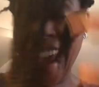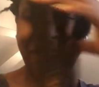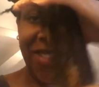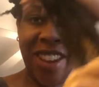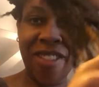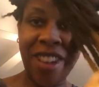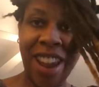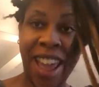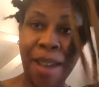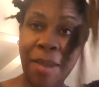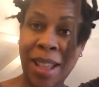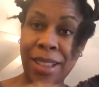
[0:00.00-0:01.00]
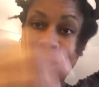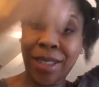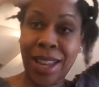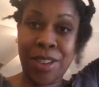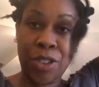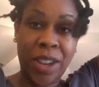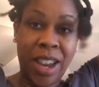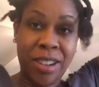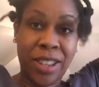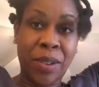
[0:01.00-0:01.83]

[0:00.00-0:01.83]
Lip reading: I've never had my loose natural hair.